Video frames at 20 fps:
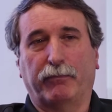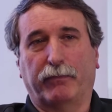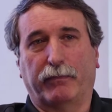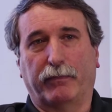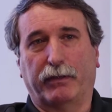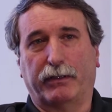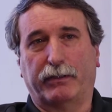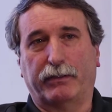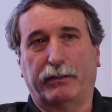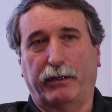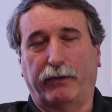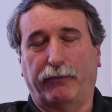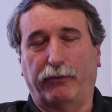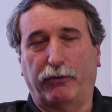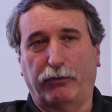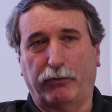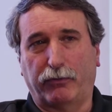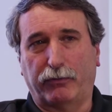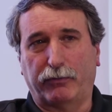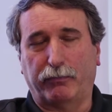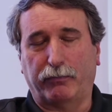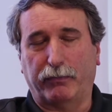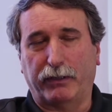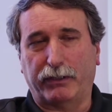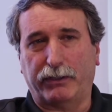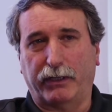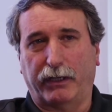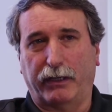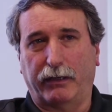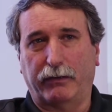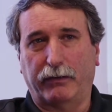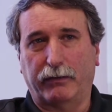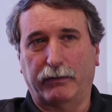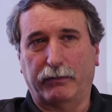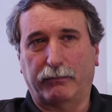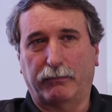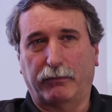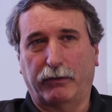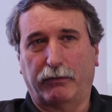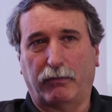If you're missing
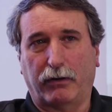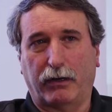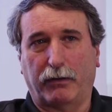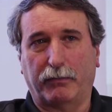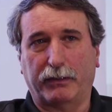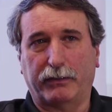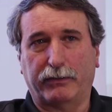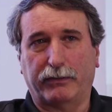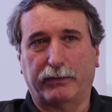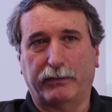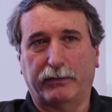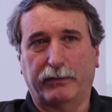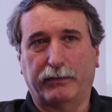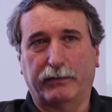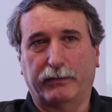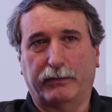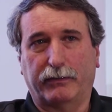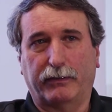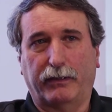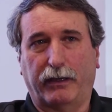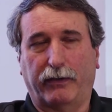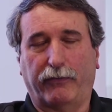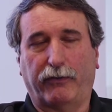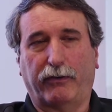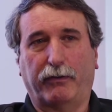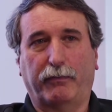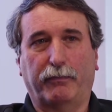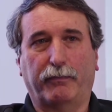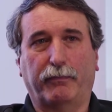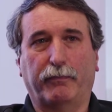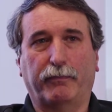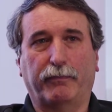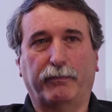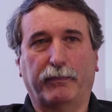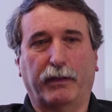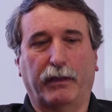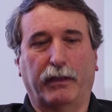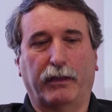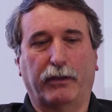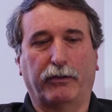requirements ever,
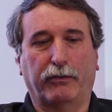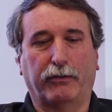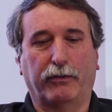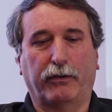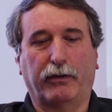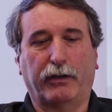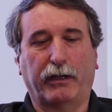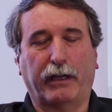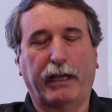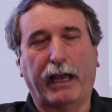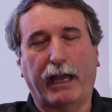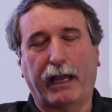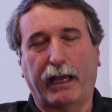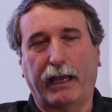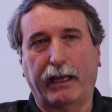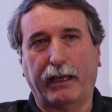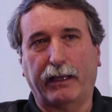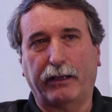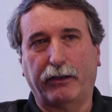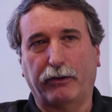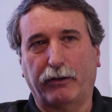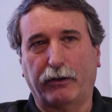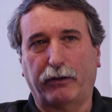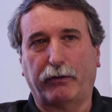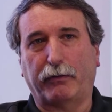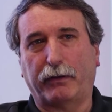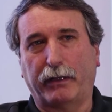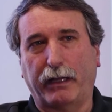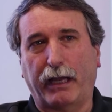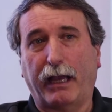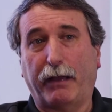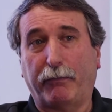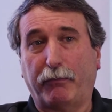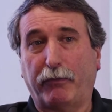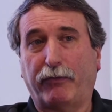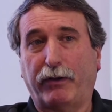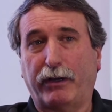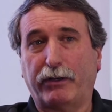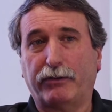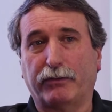your NERC guy
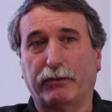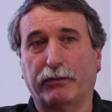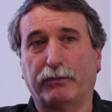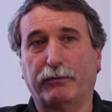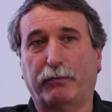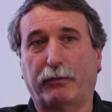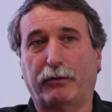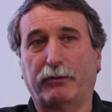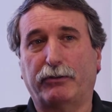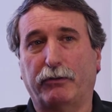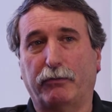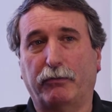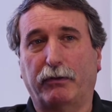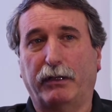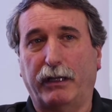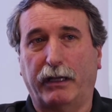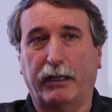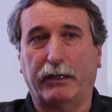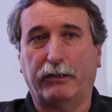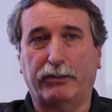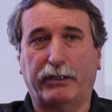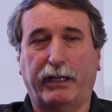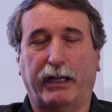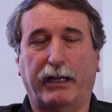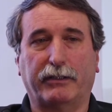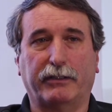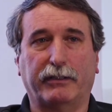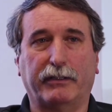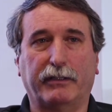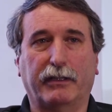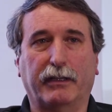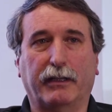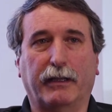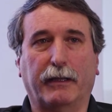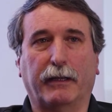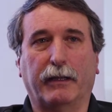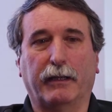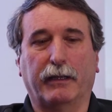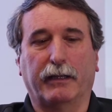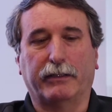professional, the person who really understands it,
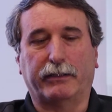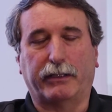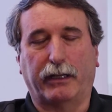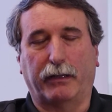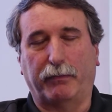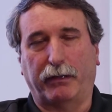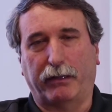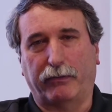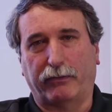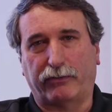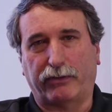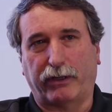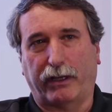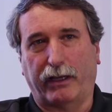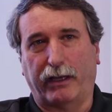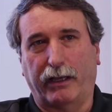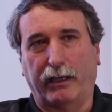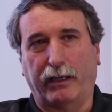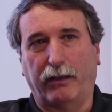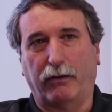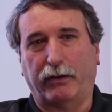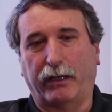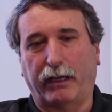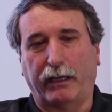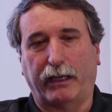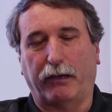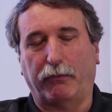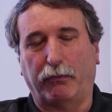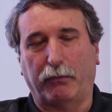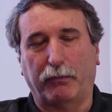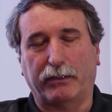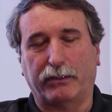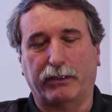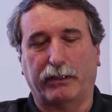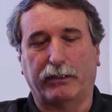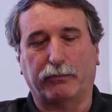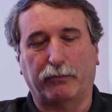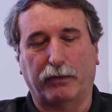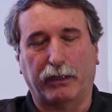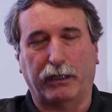is going to be able to say, okay, yeah, we're missing
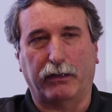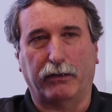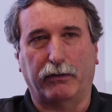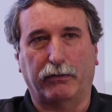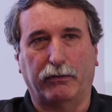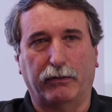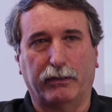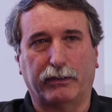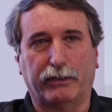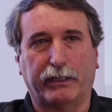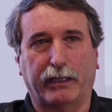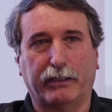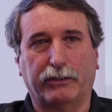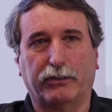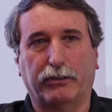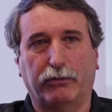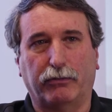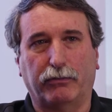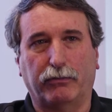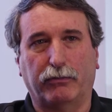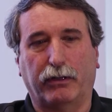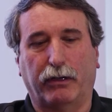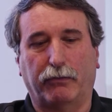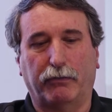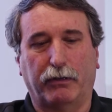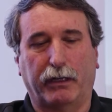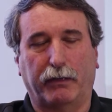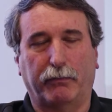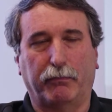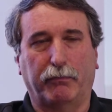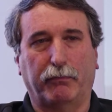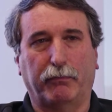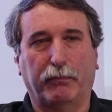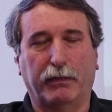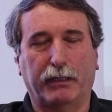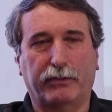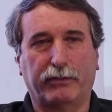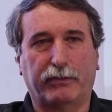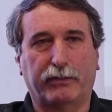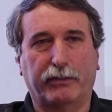this and we need to do this test. You do not want to
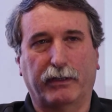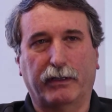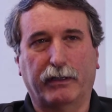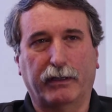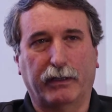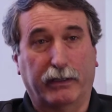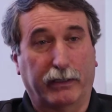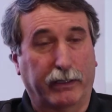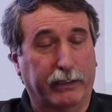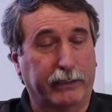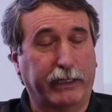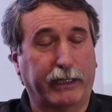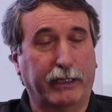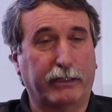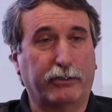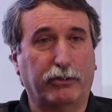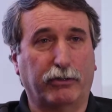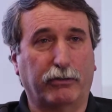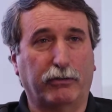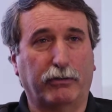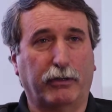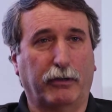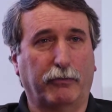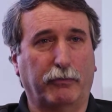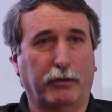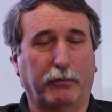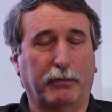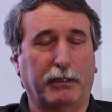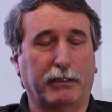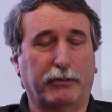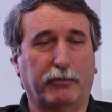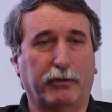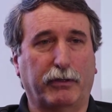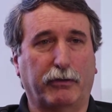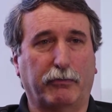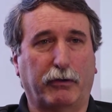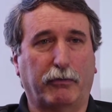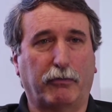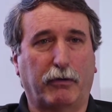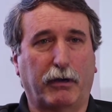miss a test. You do not want to miss one of
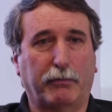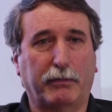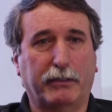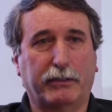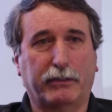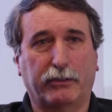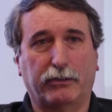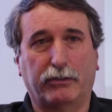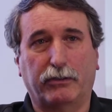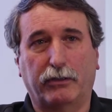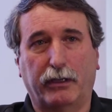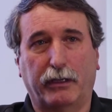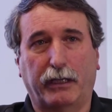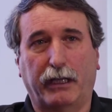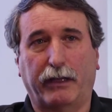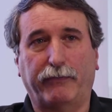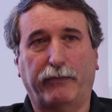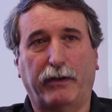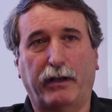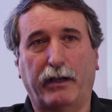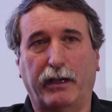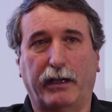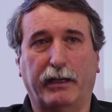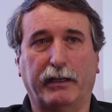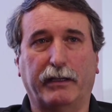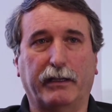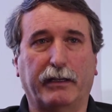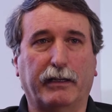the requirements because you can get fined.